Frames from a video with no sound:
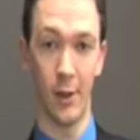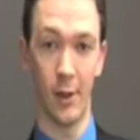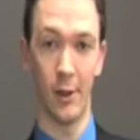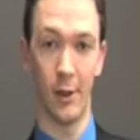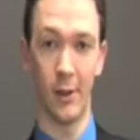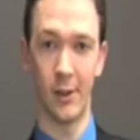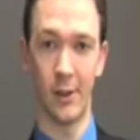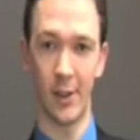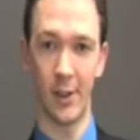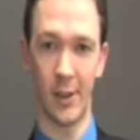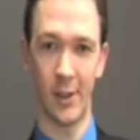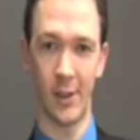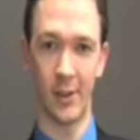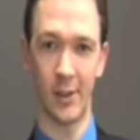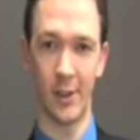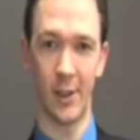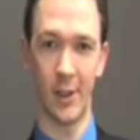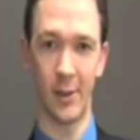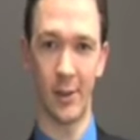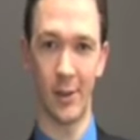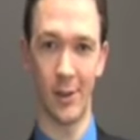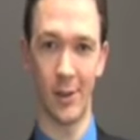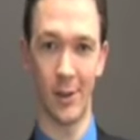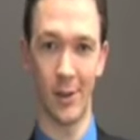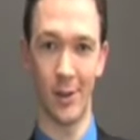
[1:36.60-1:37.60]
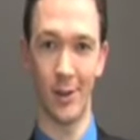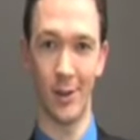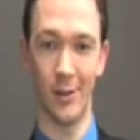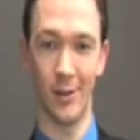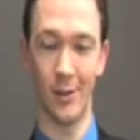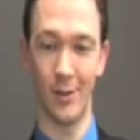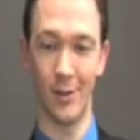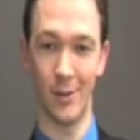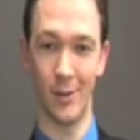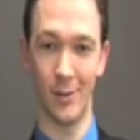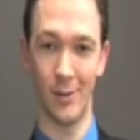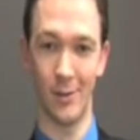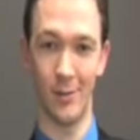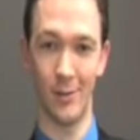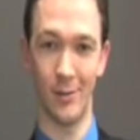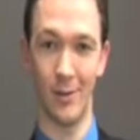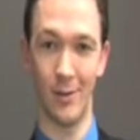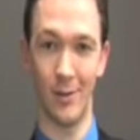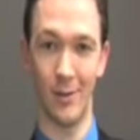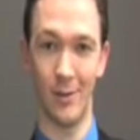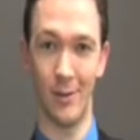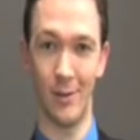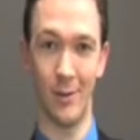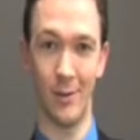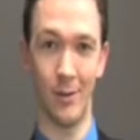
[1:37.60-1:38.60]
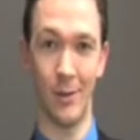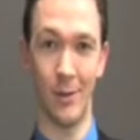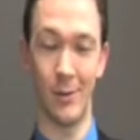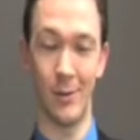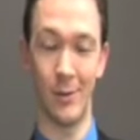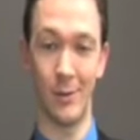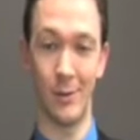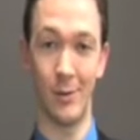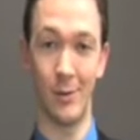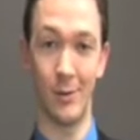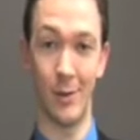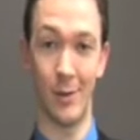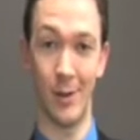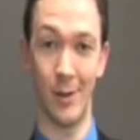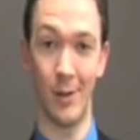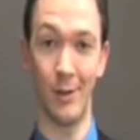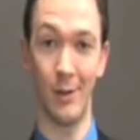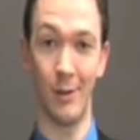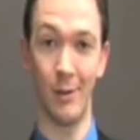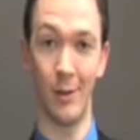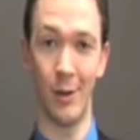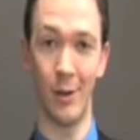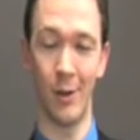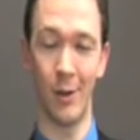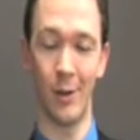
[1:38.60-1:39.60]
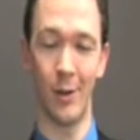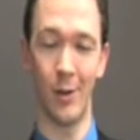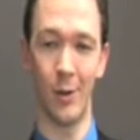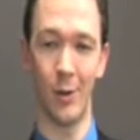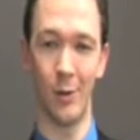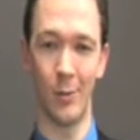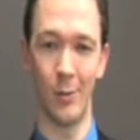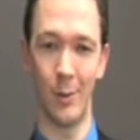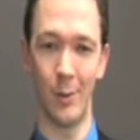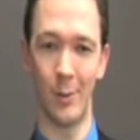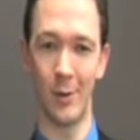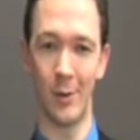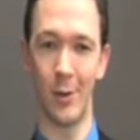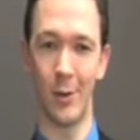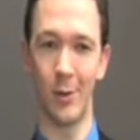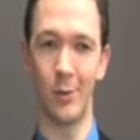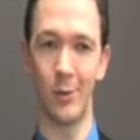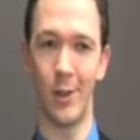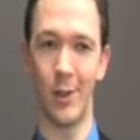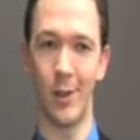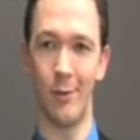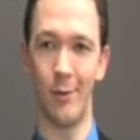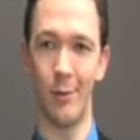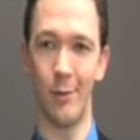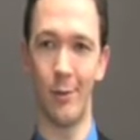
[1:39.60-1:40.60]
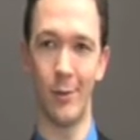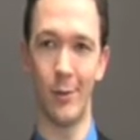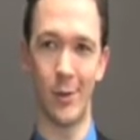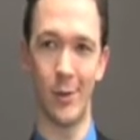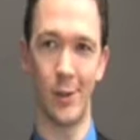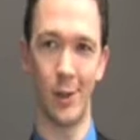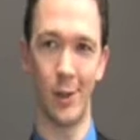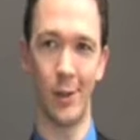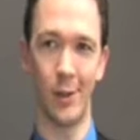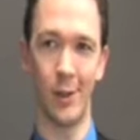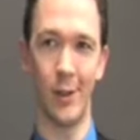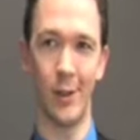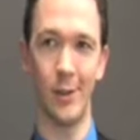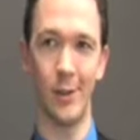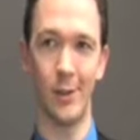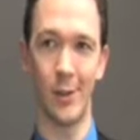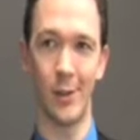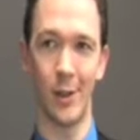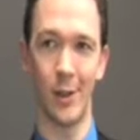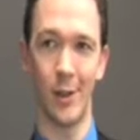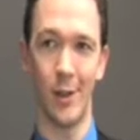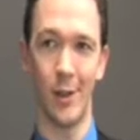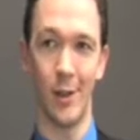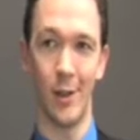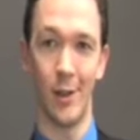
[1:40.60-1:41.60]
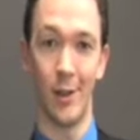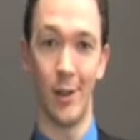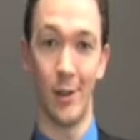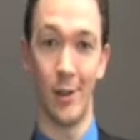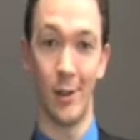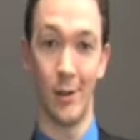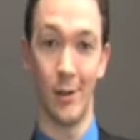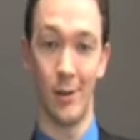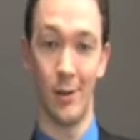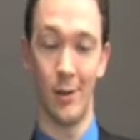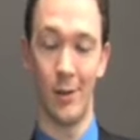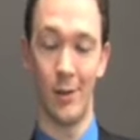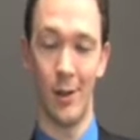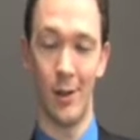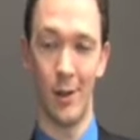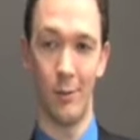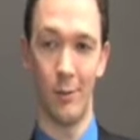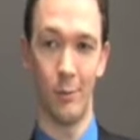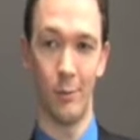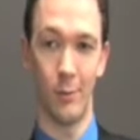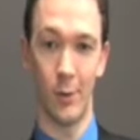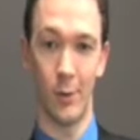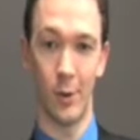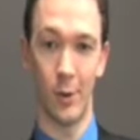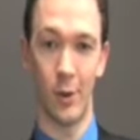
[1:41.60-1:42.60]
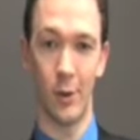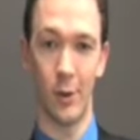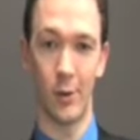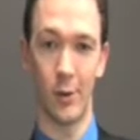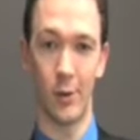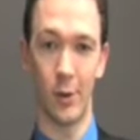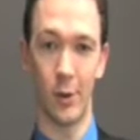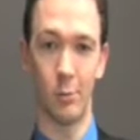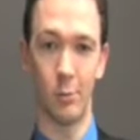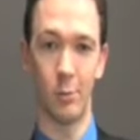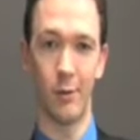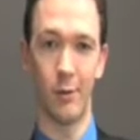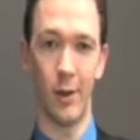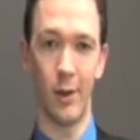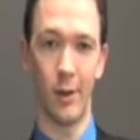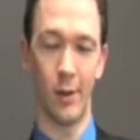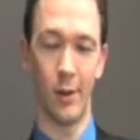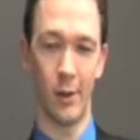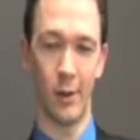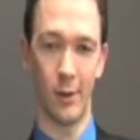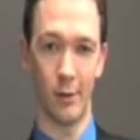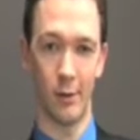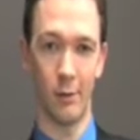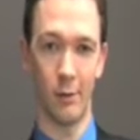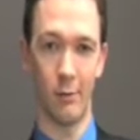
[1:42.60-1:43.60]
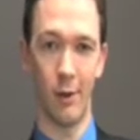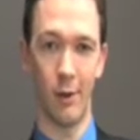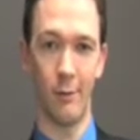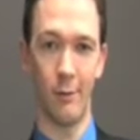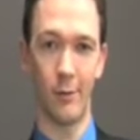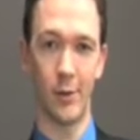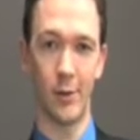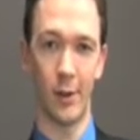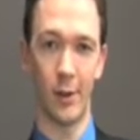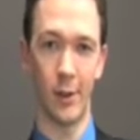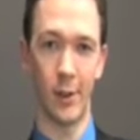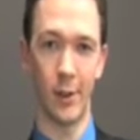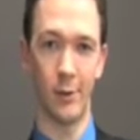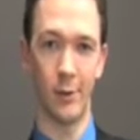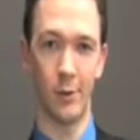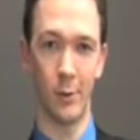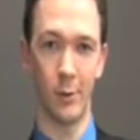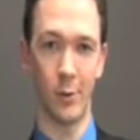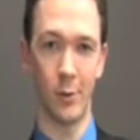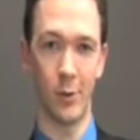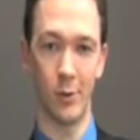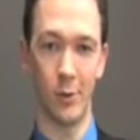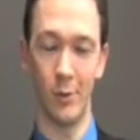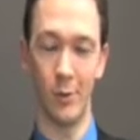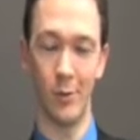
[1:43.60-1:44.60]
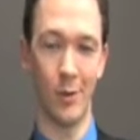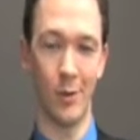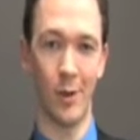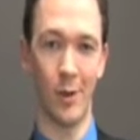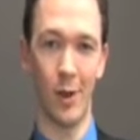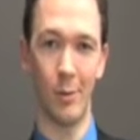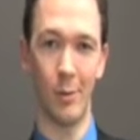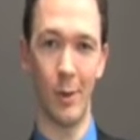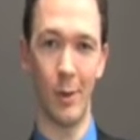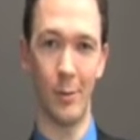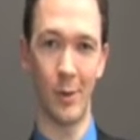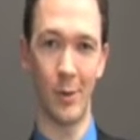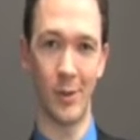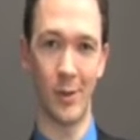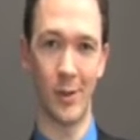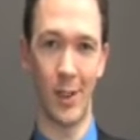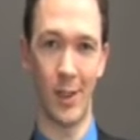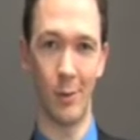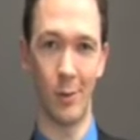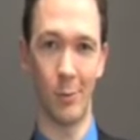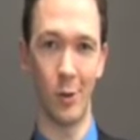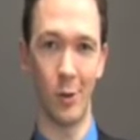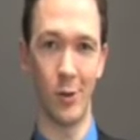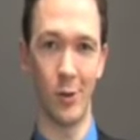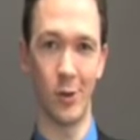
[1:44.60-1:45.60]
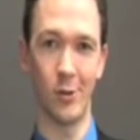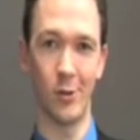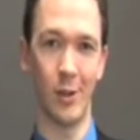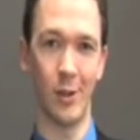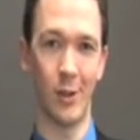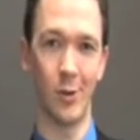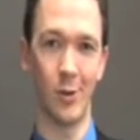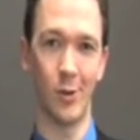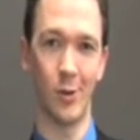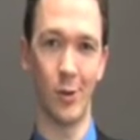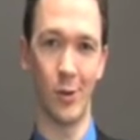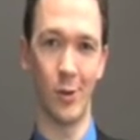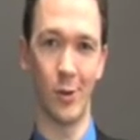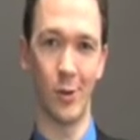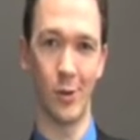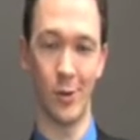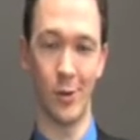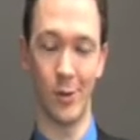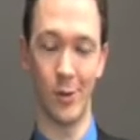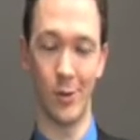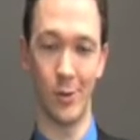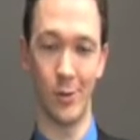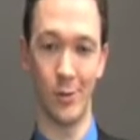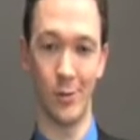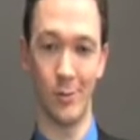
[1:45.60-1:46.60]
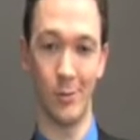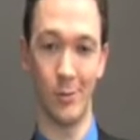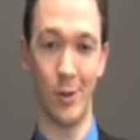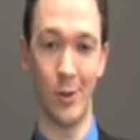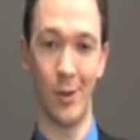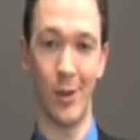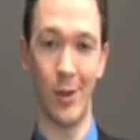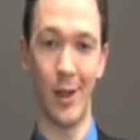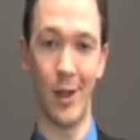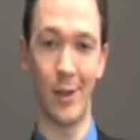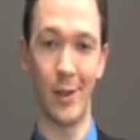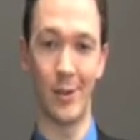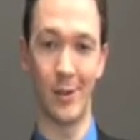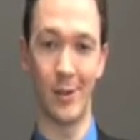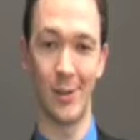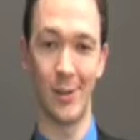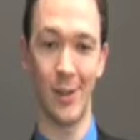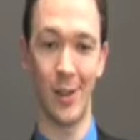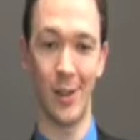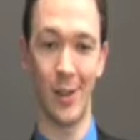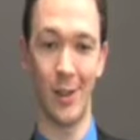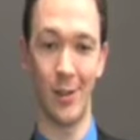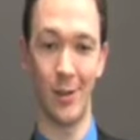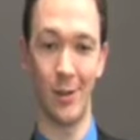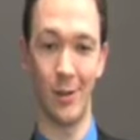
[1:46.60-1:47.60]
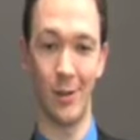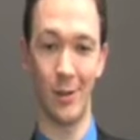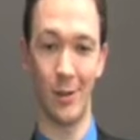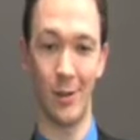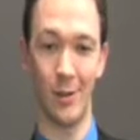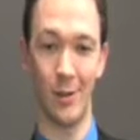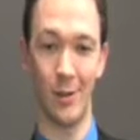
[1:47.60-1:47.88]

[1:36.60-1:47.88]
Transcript: in the city centre. And it's I think a lot of young people they don't have the facilities. Um, the council doesn't provide the right facilities for them, so a lot of people stand about in street corners on nights and